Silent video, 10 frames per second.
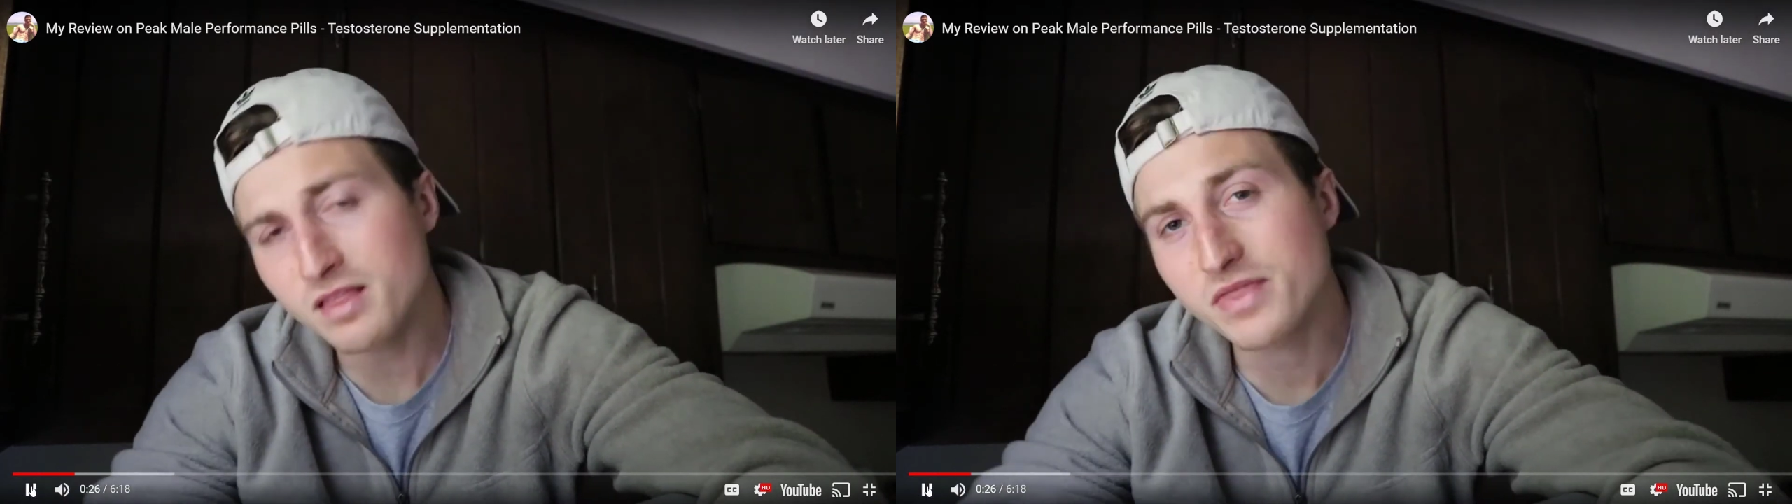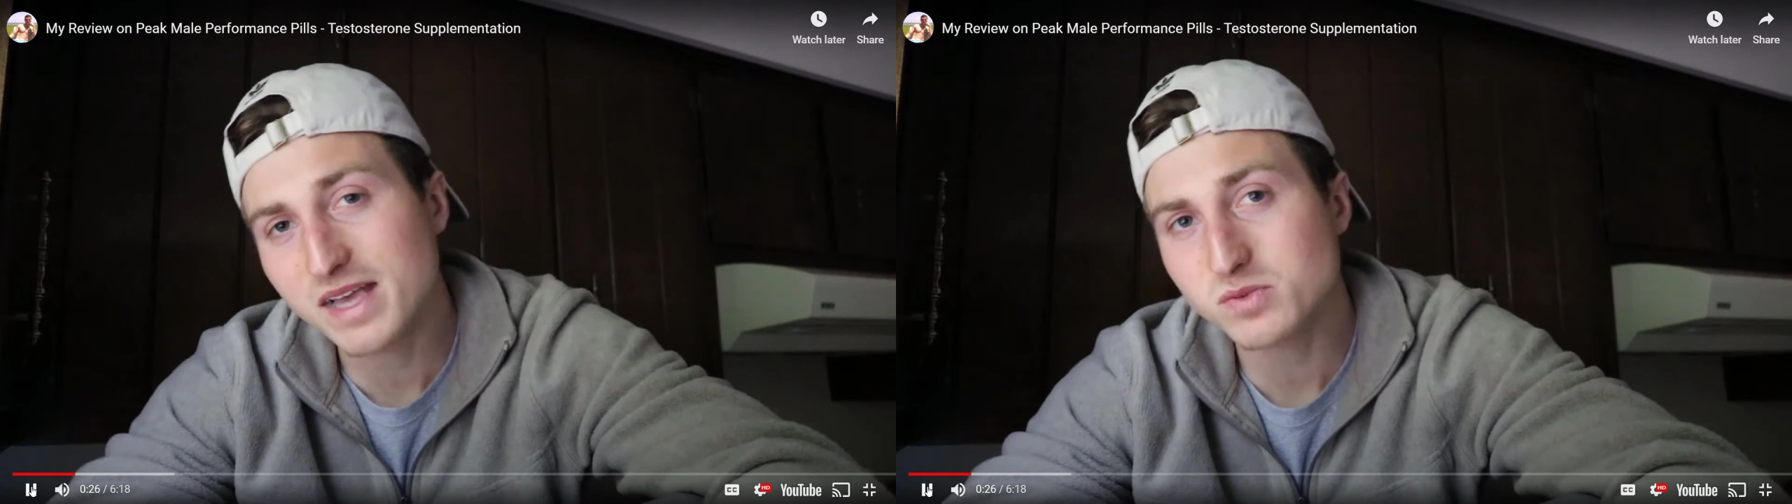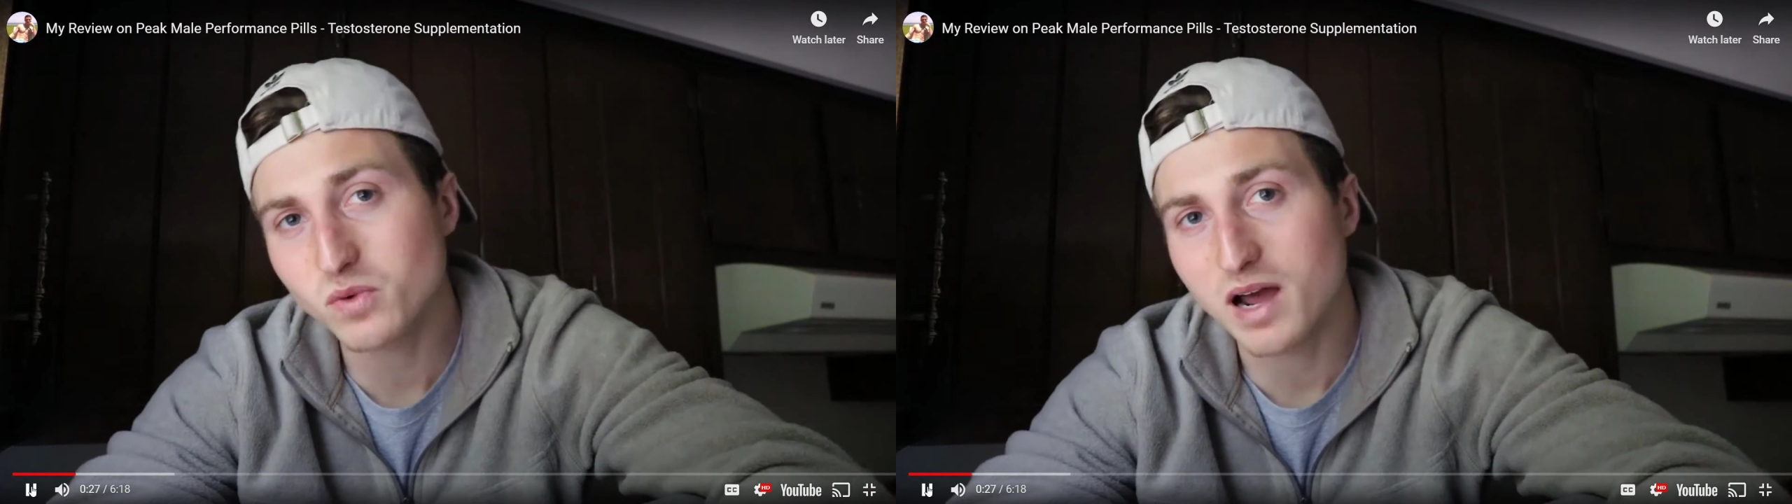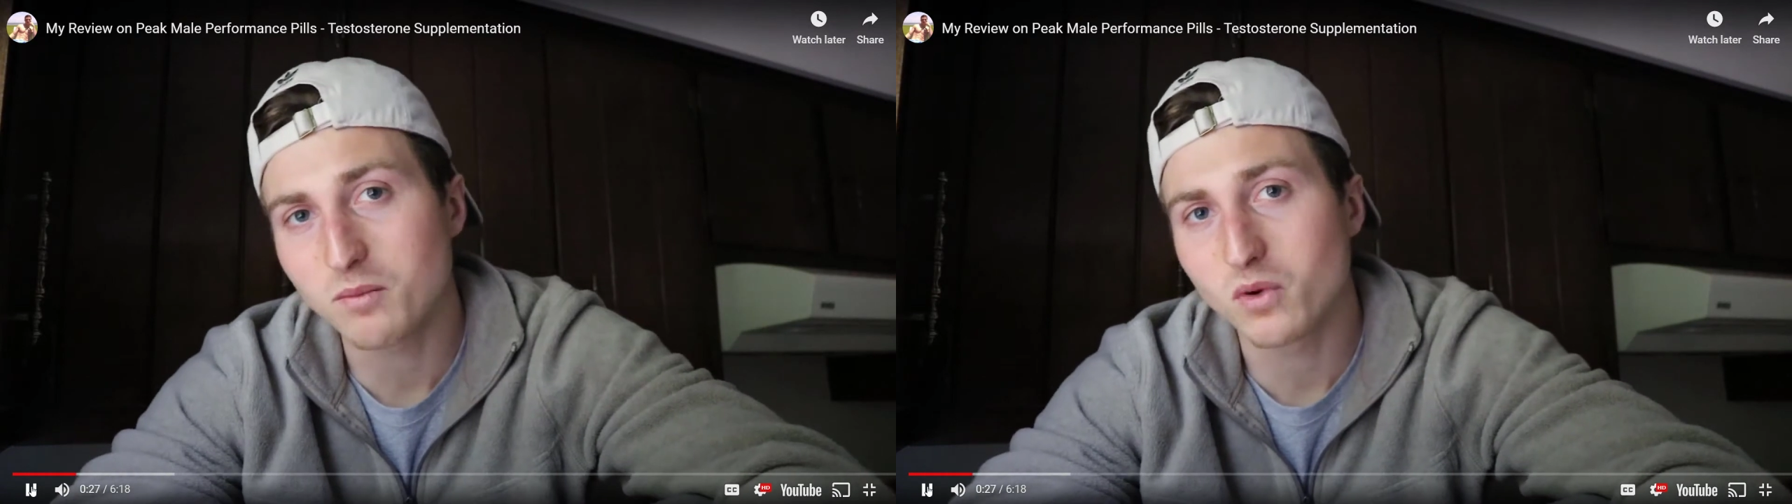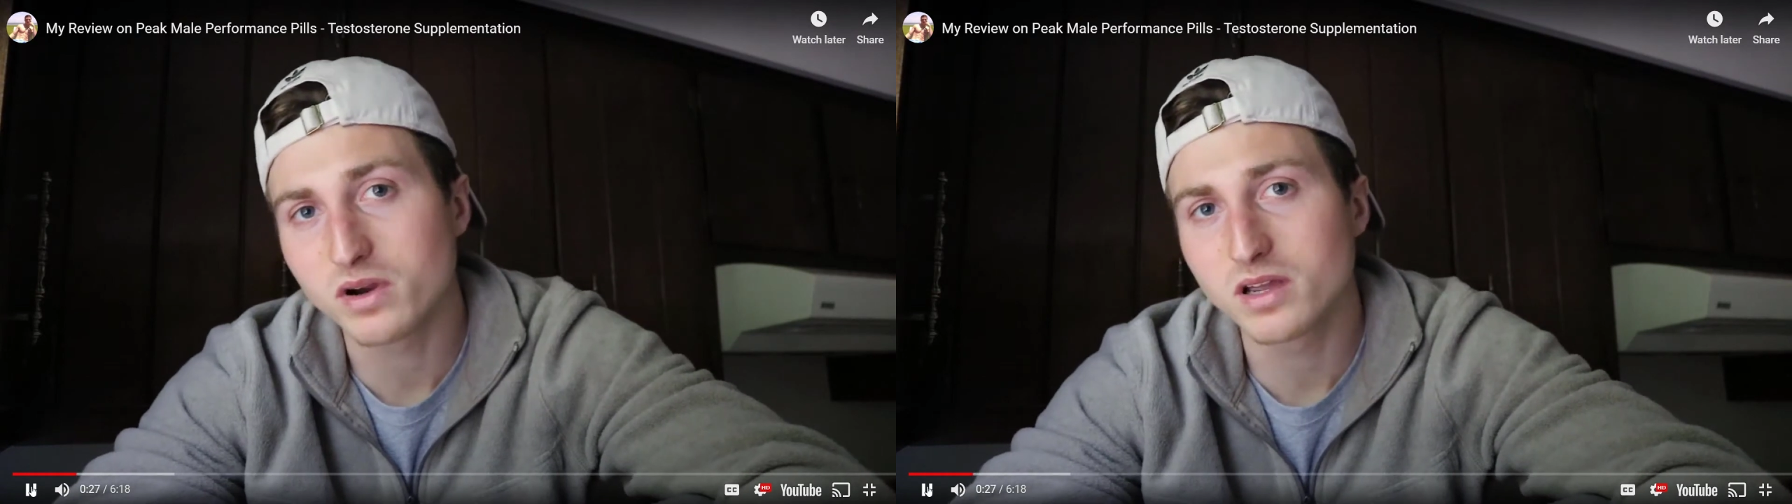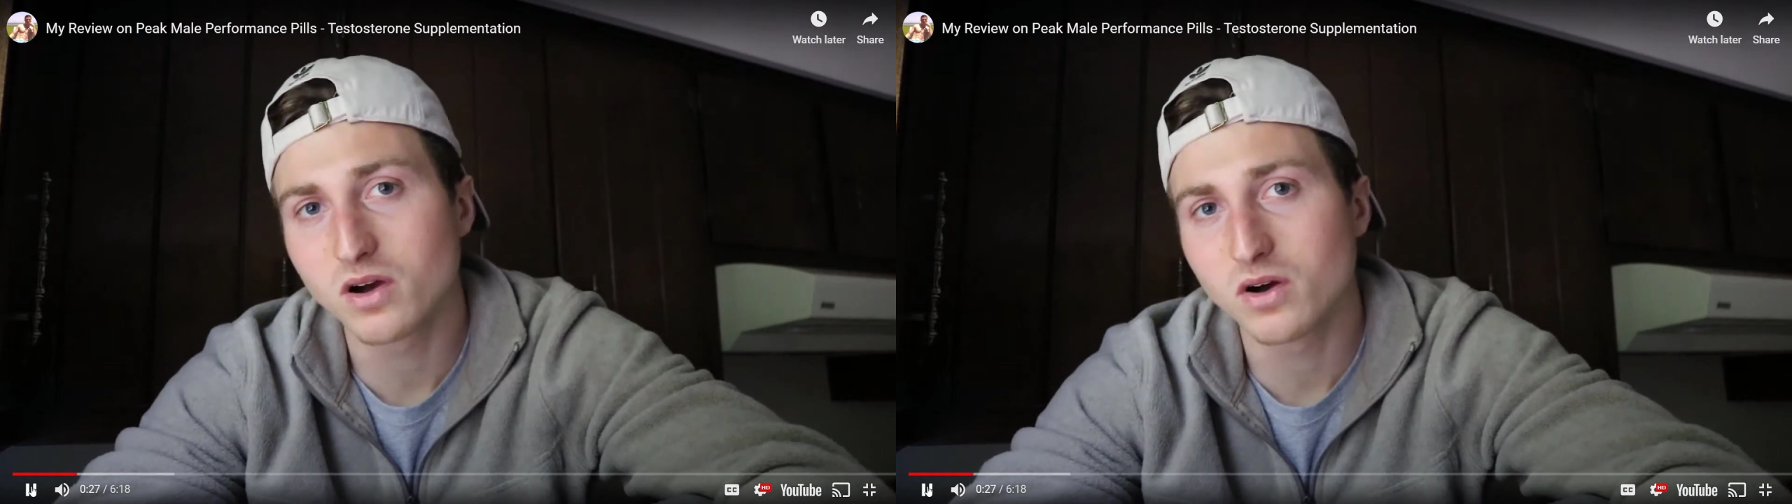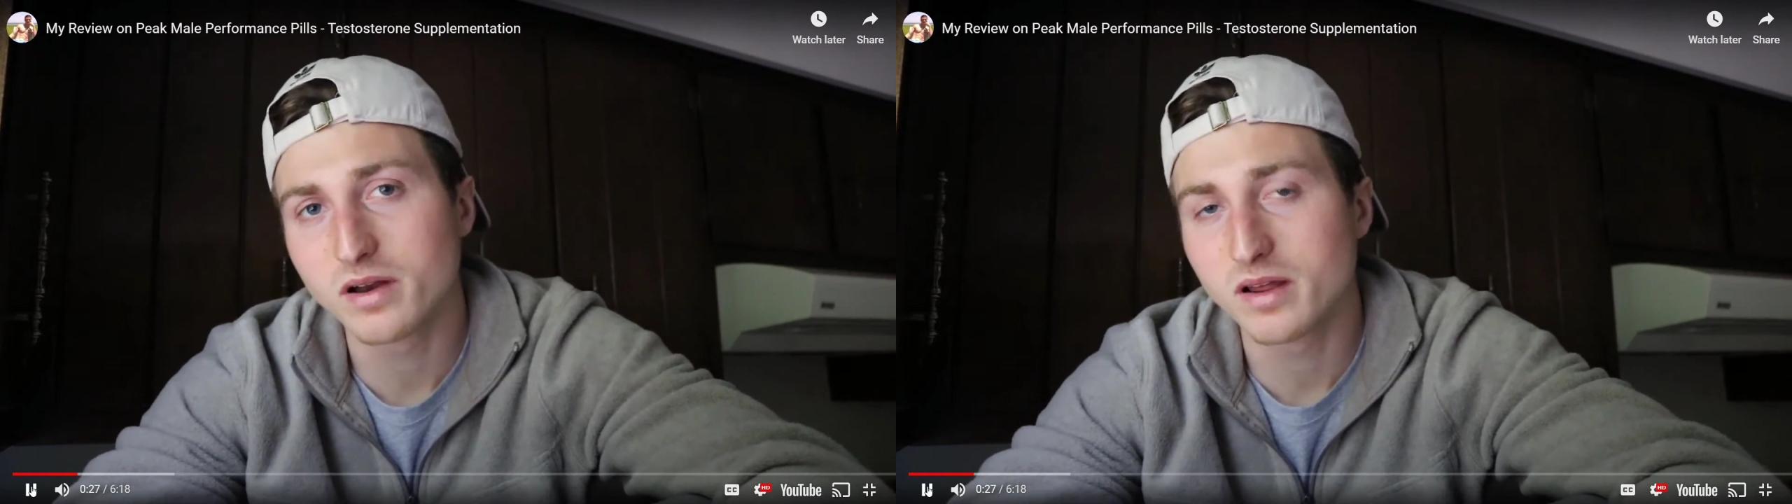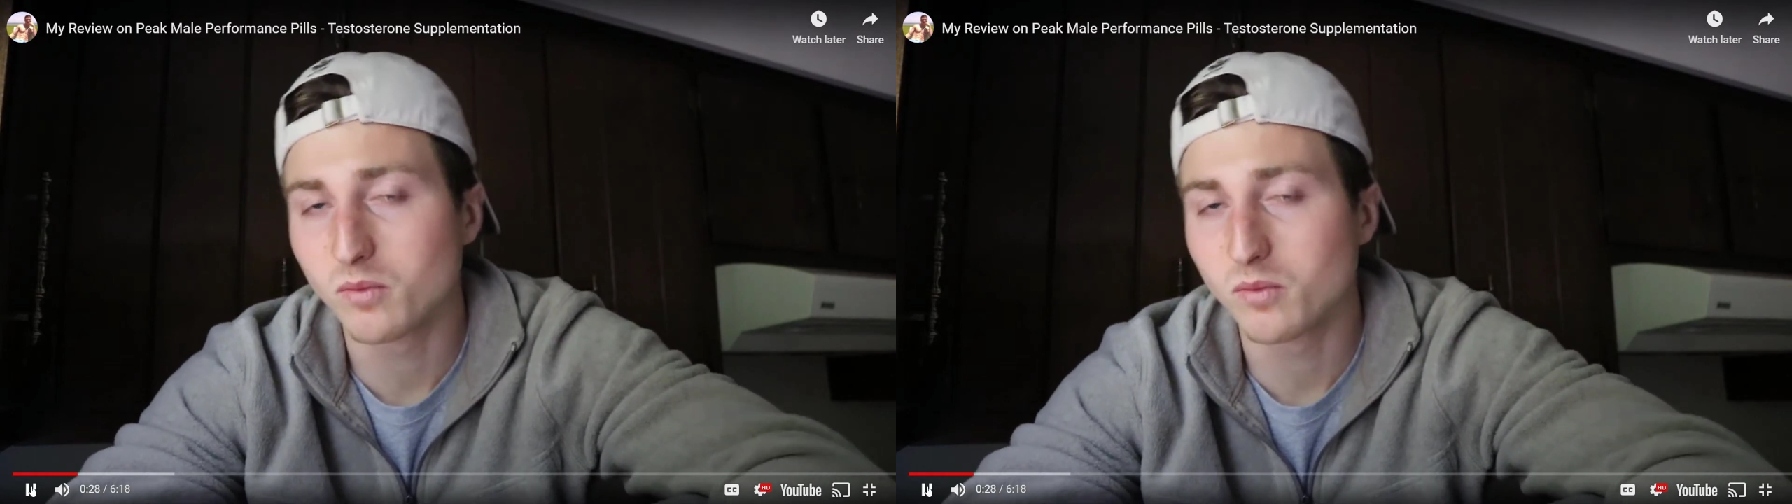That's what I'm working on,